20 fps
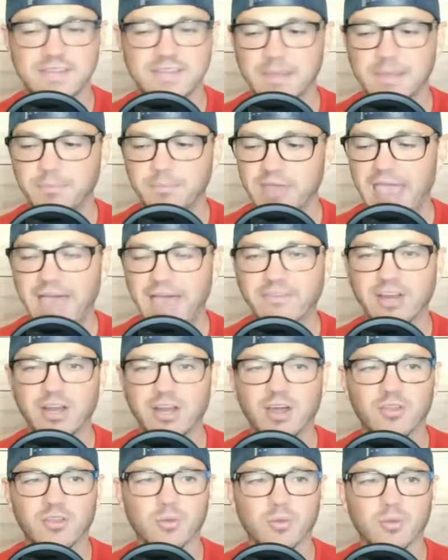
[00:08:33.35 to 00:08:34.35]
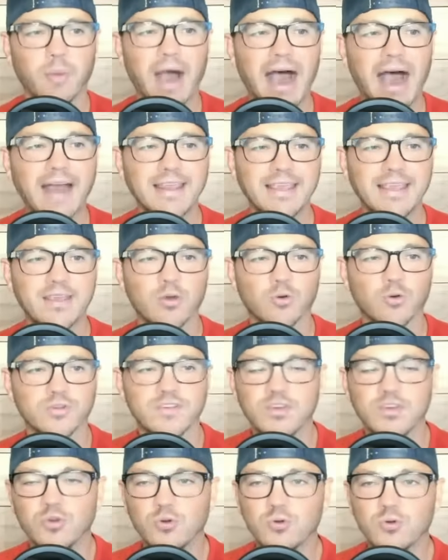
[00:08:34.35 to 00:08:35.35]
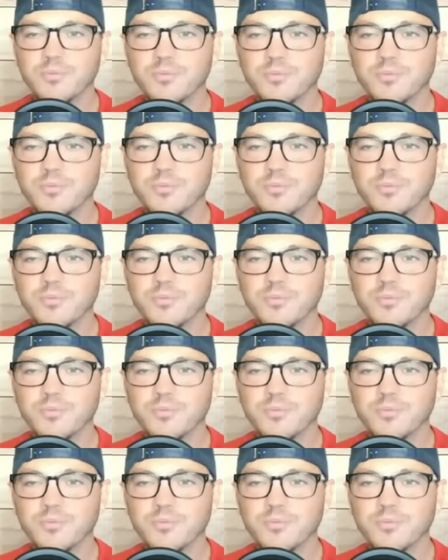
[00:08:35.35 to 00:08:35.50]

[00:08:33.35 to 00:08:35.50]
simply having another body or 2